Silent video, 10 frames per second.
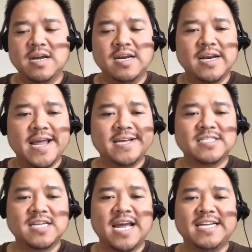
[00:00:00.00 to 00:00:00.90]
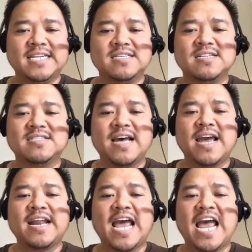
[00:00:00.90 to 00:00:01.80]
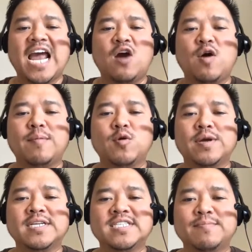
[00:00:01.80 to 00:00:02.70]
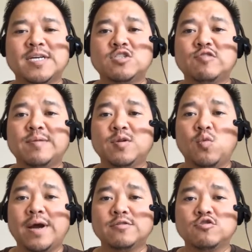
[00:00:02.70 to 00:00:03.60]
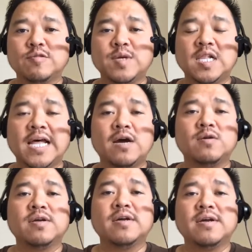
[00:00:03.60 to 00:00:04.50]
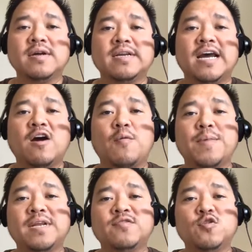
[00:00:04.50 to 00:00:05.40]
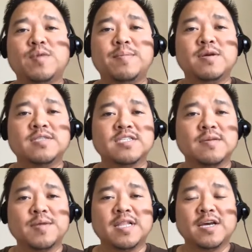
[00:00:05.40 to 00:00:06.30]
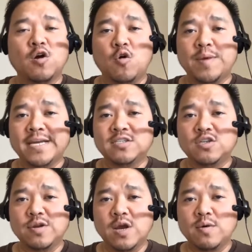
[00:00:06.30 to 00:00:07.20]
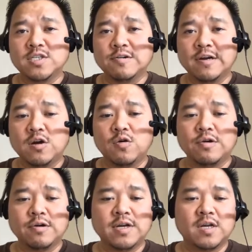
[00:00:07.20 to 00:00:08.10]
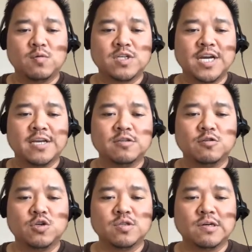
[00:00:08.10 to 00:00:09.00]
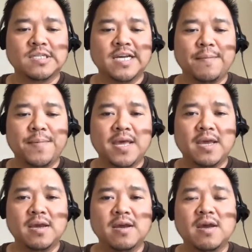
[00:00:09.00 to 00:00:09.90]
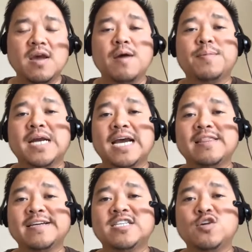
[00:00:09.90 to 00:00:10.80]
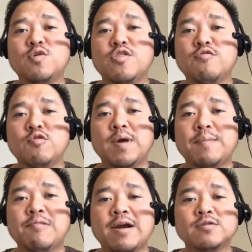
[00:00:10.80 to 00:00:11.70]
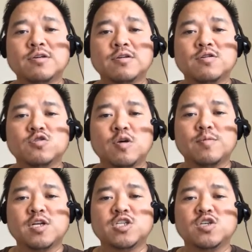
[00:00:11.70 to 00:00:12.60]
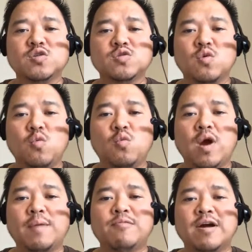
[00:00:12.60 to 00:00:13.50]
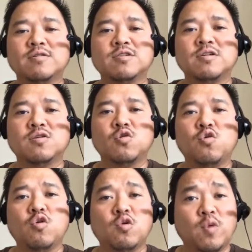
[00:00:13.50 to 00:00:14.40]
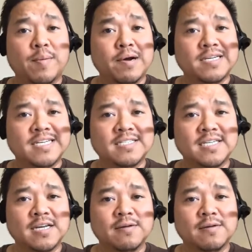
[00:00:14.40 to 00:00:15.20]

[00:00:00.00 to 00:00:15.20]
Next, I need to decide how I'm going to send my stream to Wowza Streaming Cloud. Now, many of you may be using something like OBS Studio as your encoder, in which case you'll choose RTMP, but I'd like to do it through my browser, so I'm going to choose web browser or WebRTC.